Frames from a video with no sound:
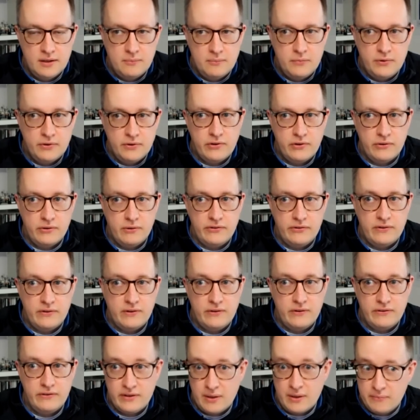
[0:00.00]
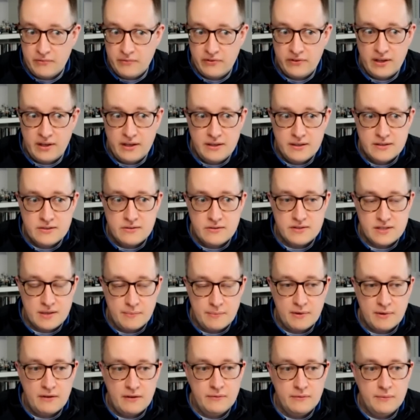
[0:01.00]
because some states or some
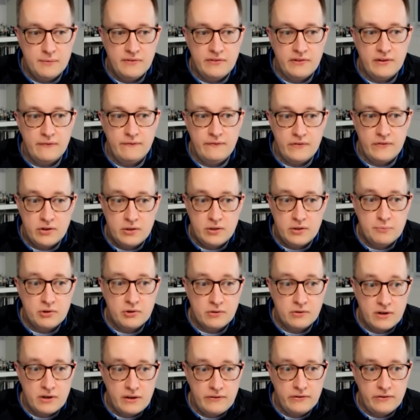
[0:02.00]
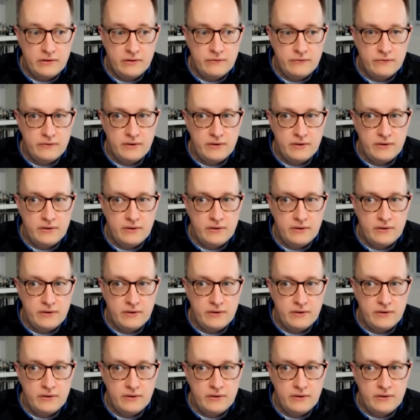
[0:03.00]
governments are very progressive